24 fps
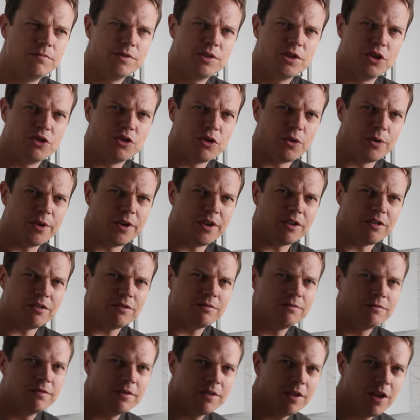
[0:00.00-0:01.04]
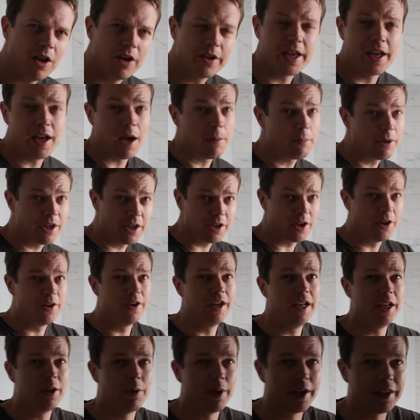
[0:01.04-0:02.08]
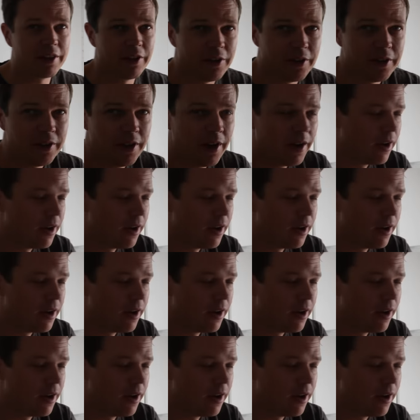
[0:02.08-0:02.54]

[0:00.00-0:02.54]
tutorial. Okay, I'm going to go really quick though.